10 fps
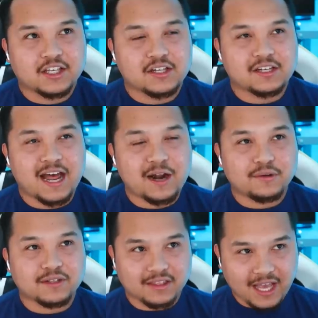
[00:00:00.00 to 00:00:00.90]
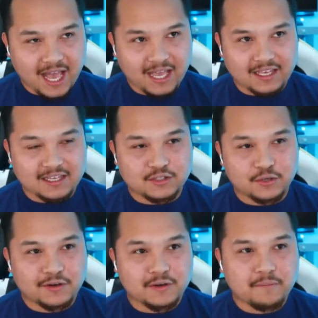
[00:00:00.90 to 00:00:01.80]
Not only that, is you're
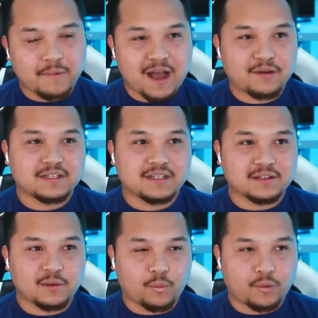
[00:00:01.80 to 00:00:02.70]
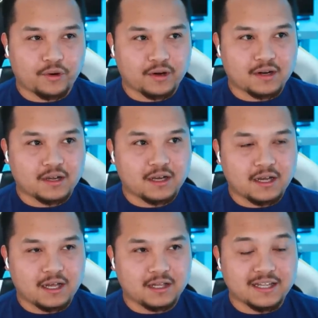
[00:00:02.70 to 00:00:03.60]
compounding the work,
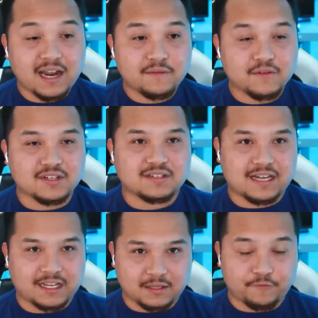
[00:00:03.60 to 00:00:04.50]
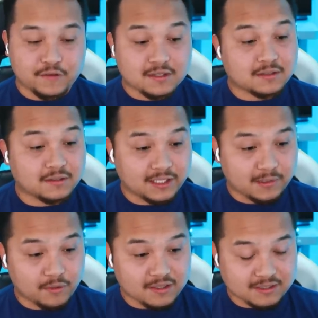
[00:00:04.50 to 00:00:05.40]
not even just like the physical
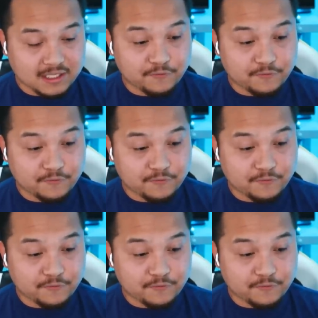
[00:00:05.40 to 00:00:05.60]
labor itself.